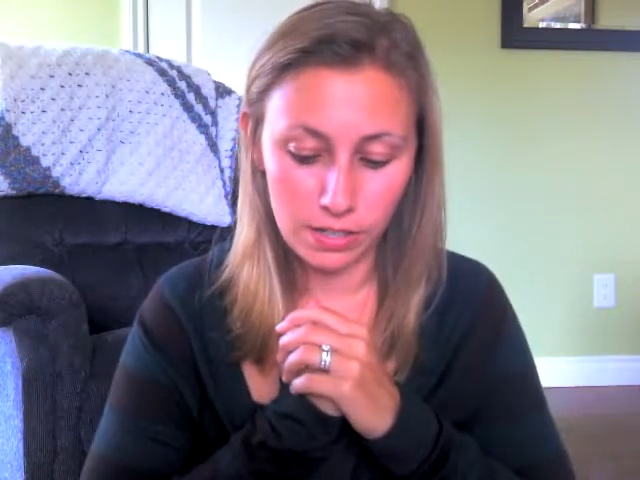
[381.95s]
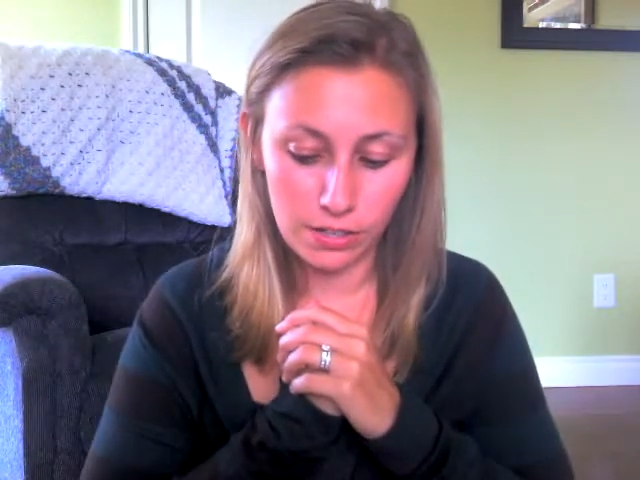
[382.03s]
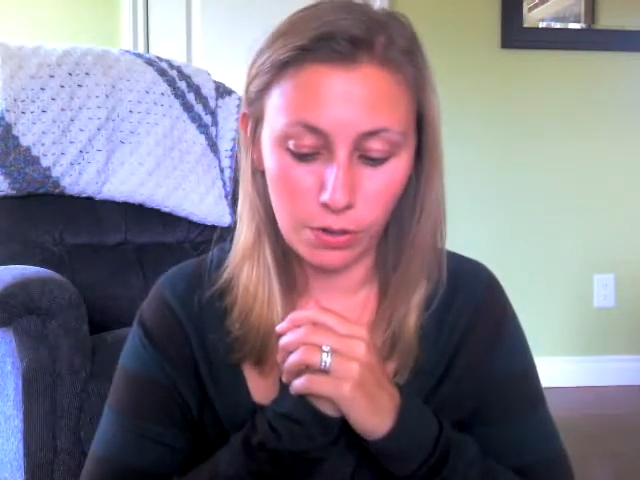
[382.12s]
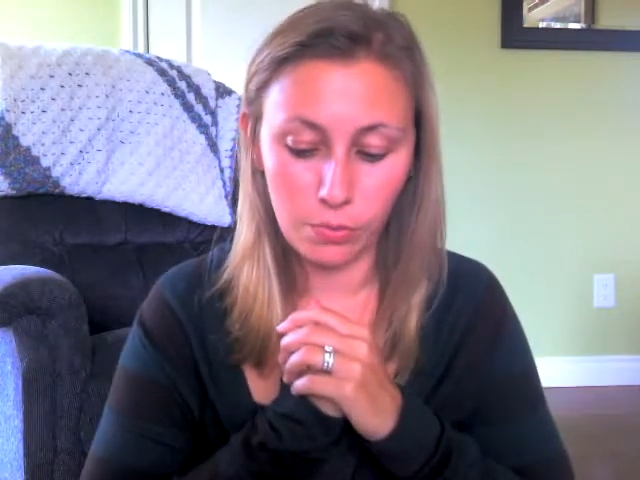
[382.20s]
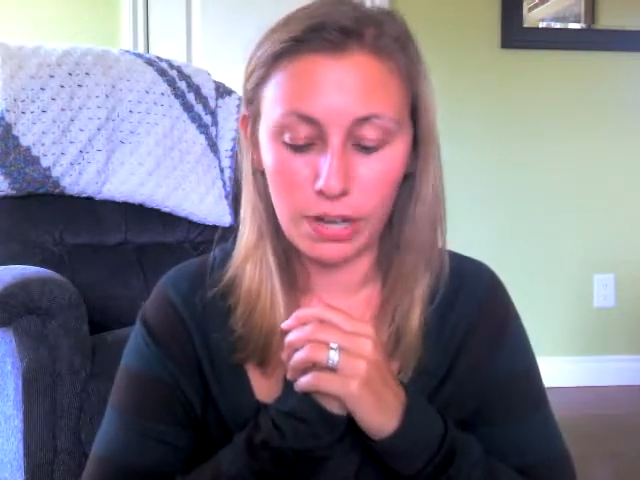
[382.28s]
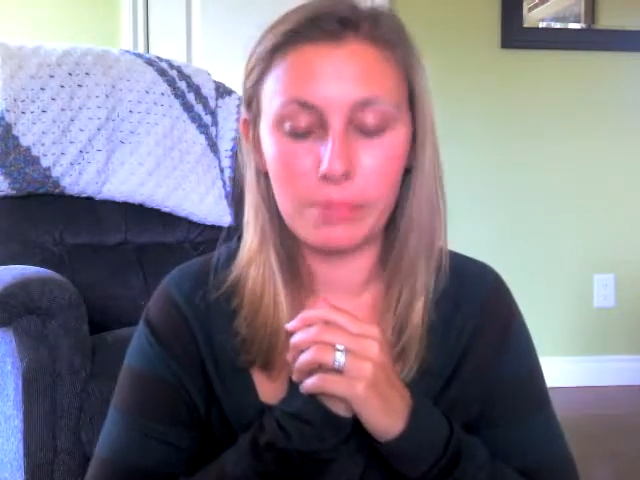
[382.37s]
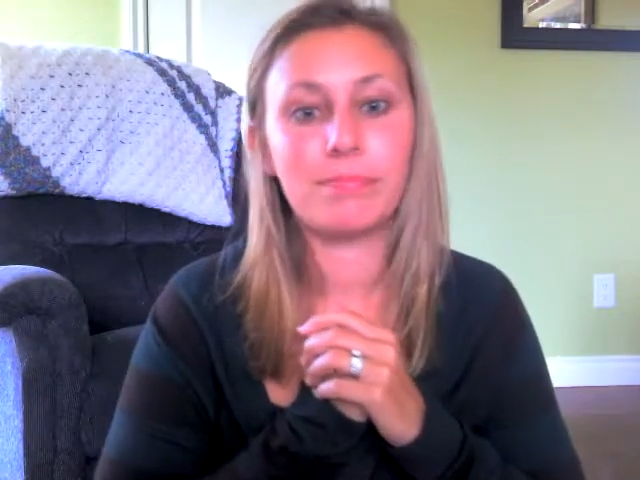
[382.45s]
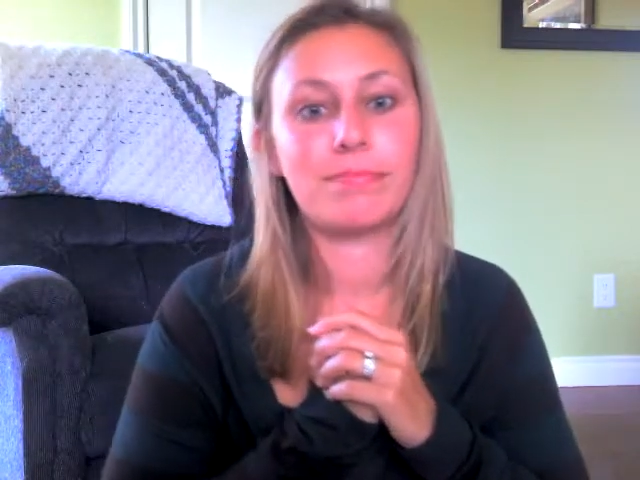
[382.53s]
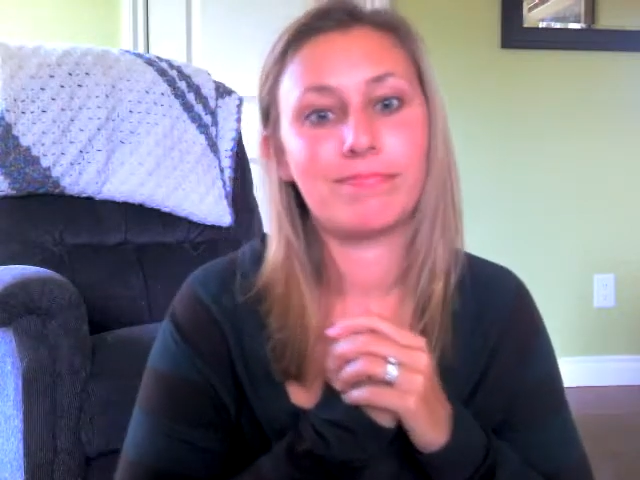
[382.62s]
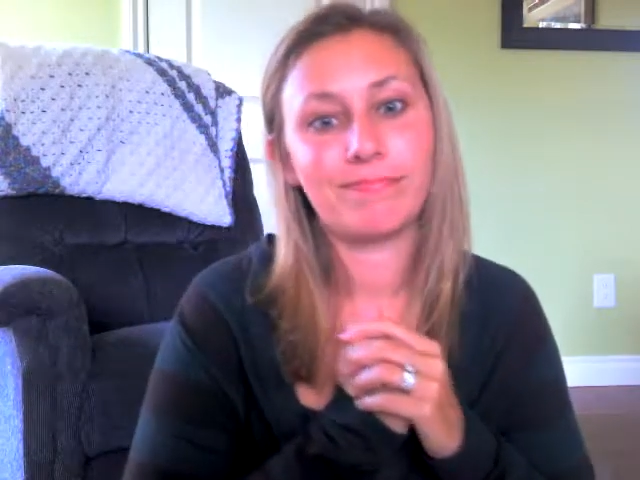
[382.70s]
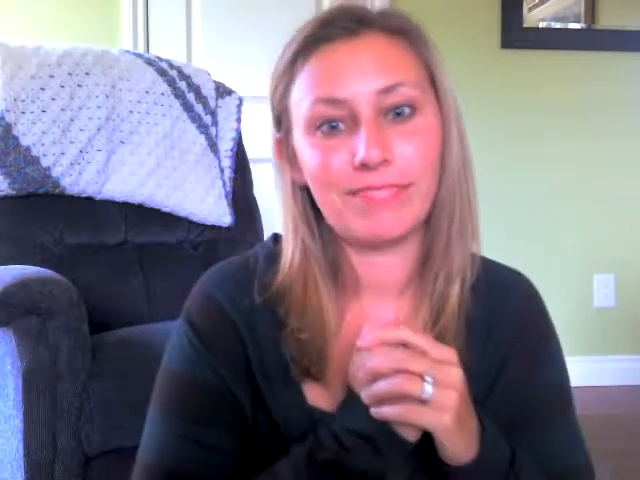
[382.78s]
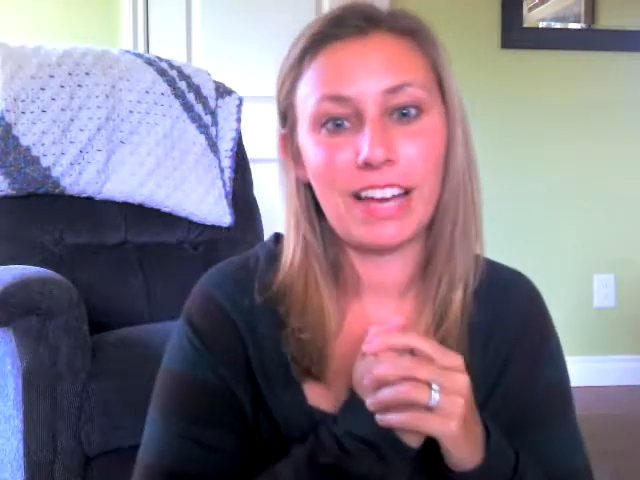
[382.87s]
that oh i
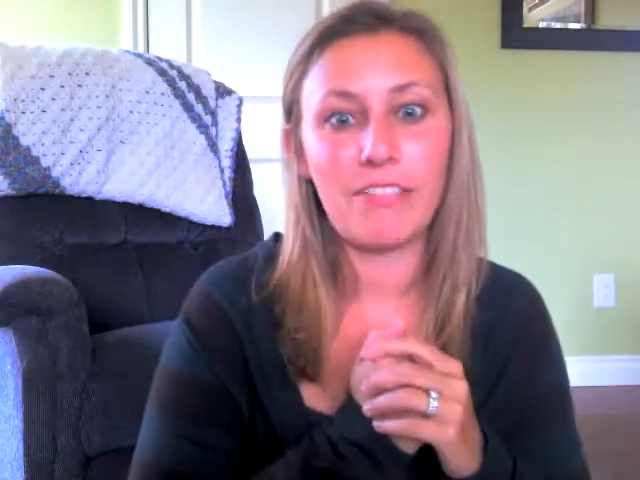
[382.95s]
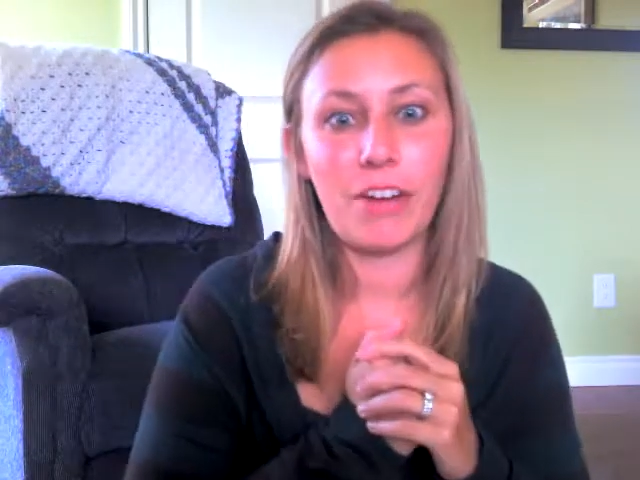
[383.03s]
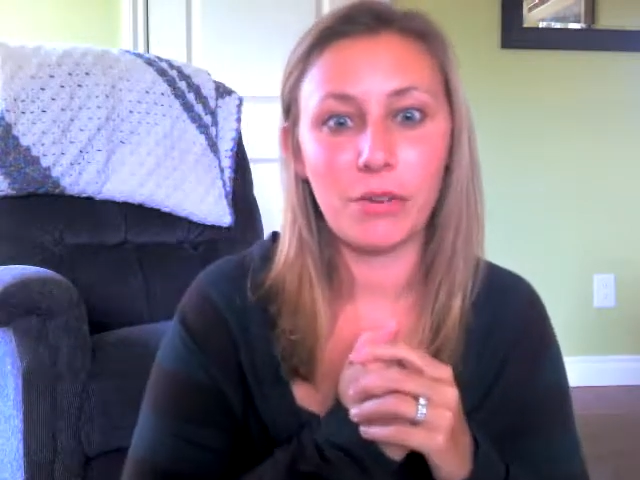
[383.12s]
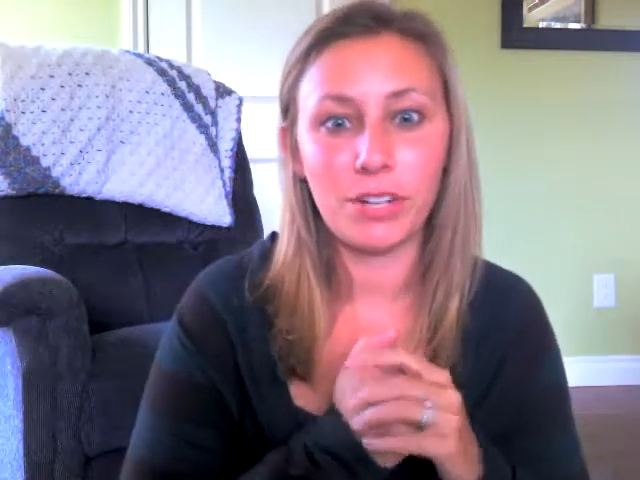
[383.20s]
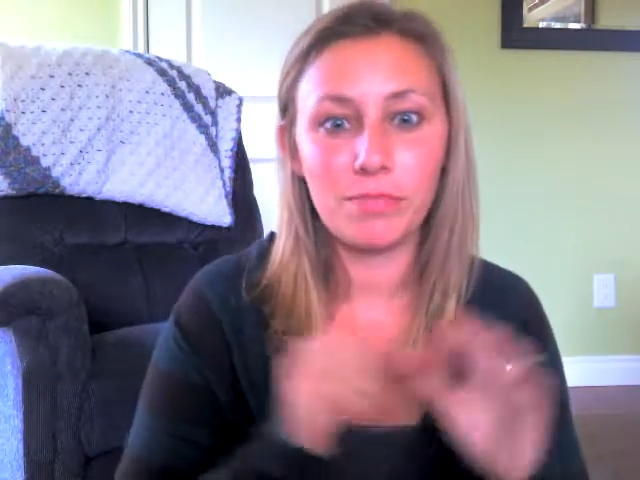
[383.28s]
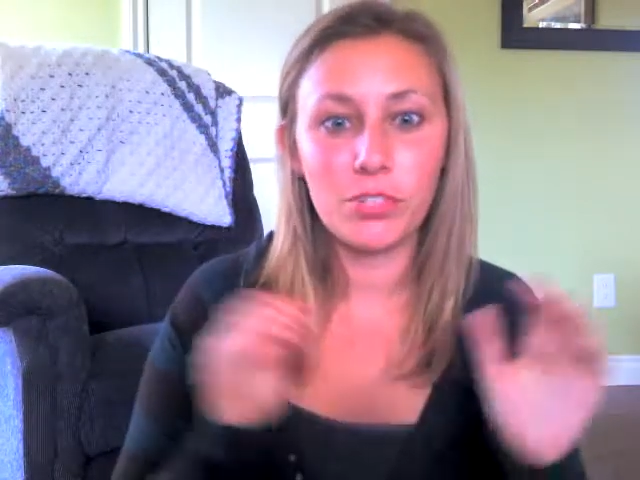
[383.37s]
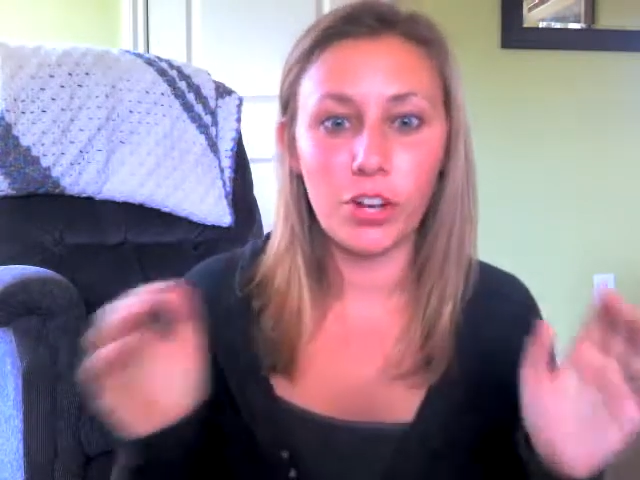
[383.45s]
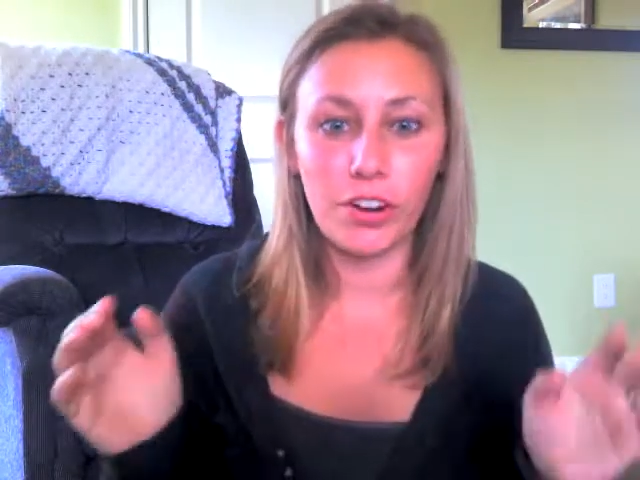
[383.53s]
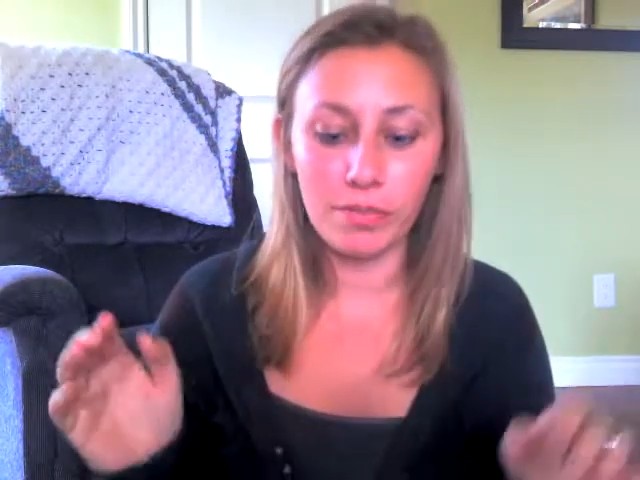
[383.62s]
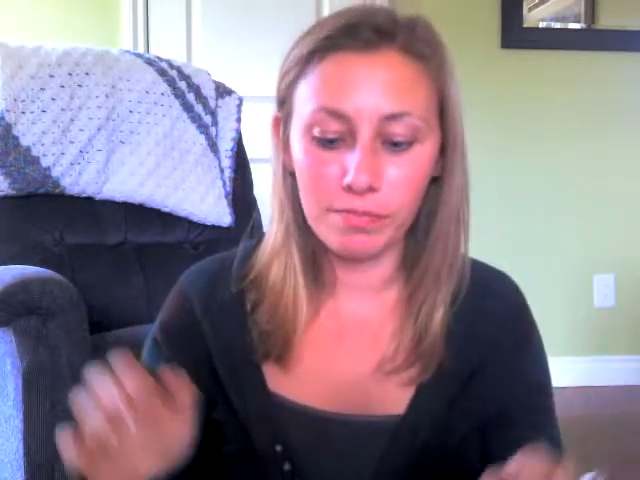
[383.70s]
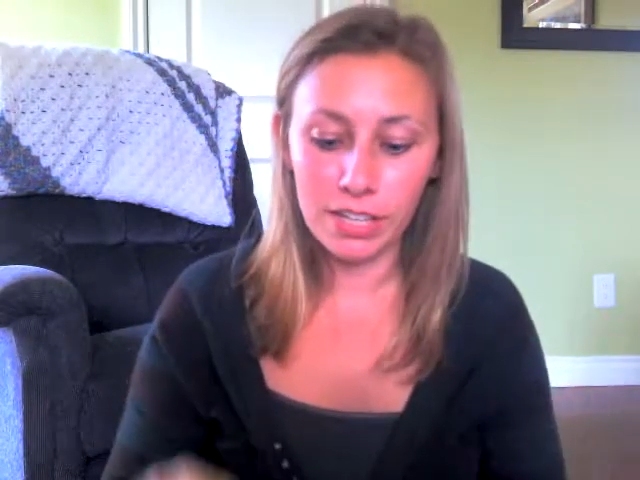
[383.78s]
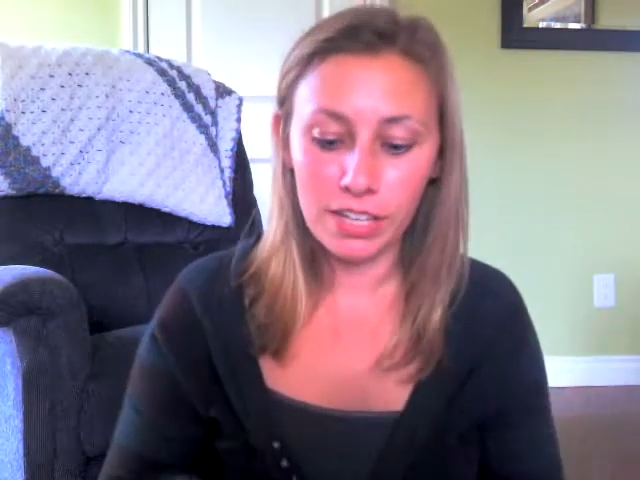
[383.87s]
I found it. Sorry.